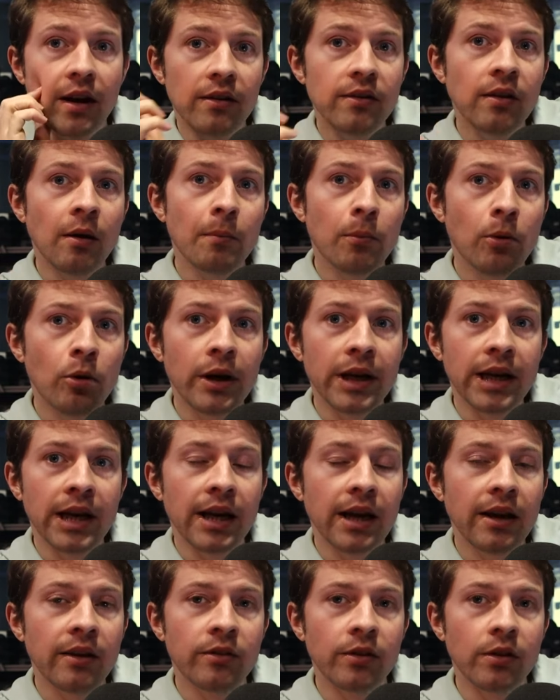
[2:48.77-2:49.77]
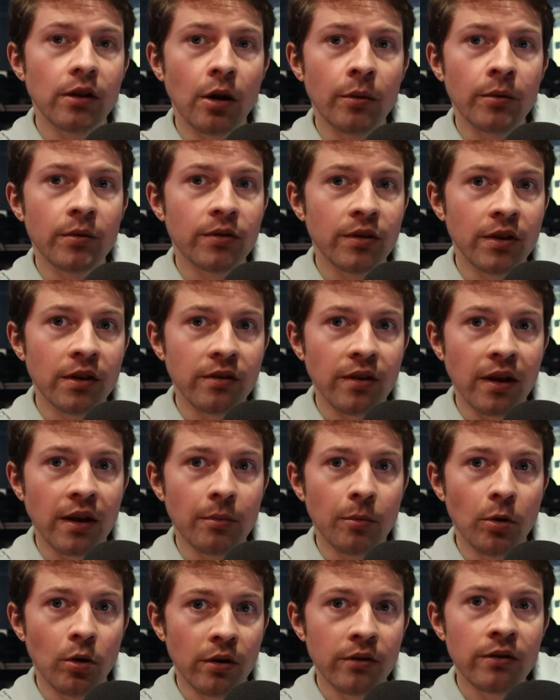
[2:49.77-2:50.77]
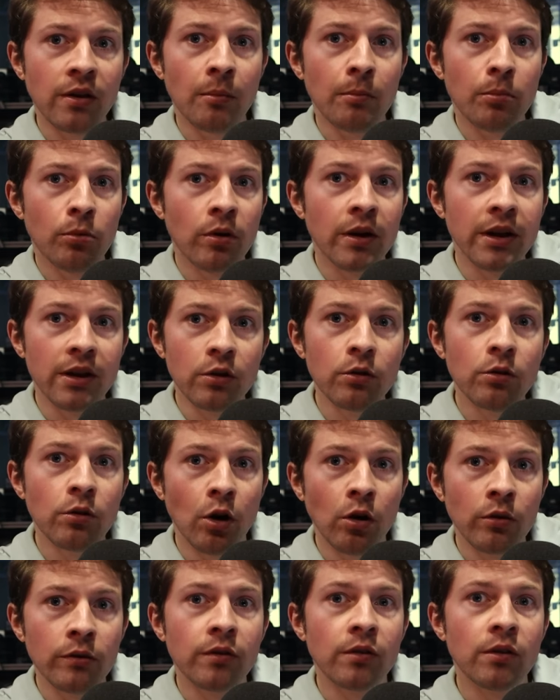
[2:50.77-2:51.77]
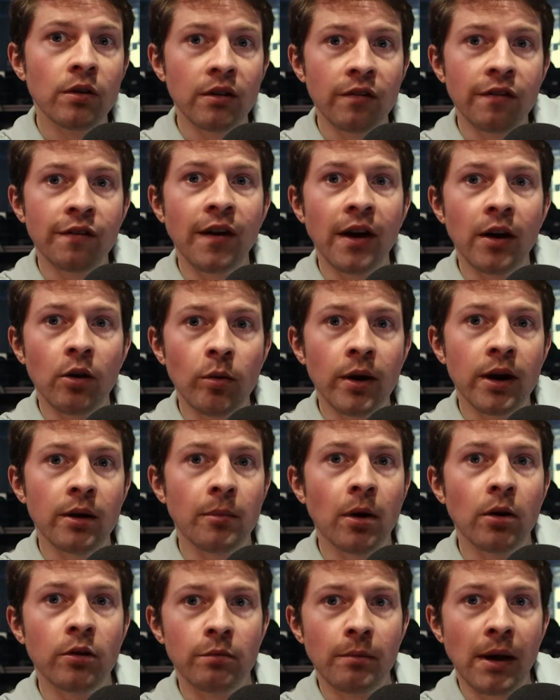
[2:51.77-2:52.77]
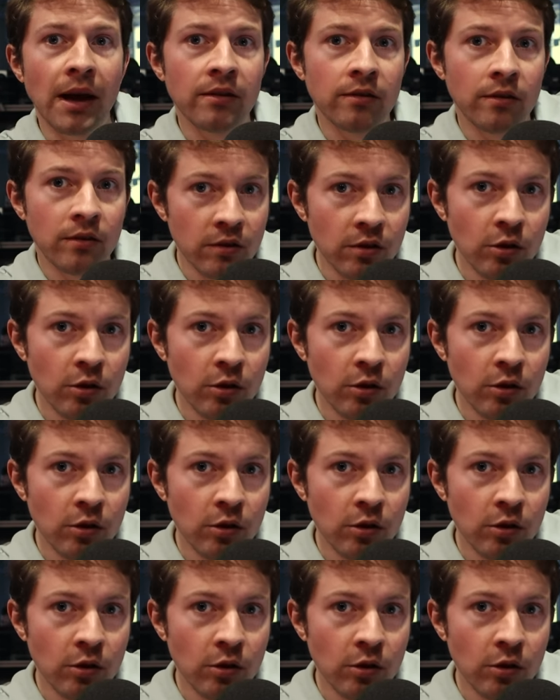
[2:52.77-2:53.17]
At some point, it isn't coincidence anymore. At some point, you constantly fail when it most matters.